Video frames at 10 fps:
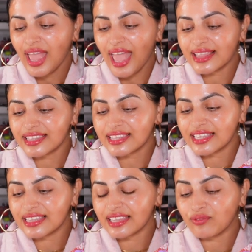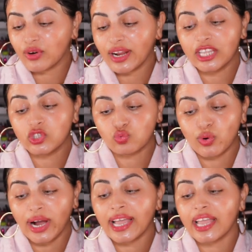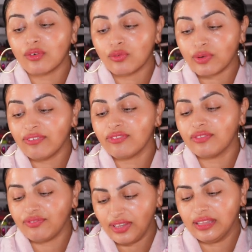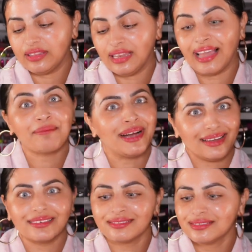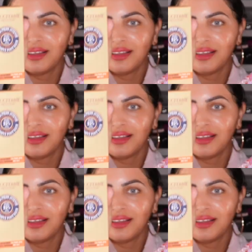And this is for a dry, rough feet like mine.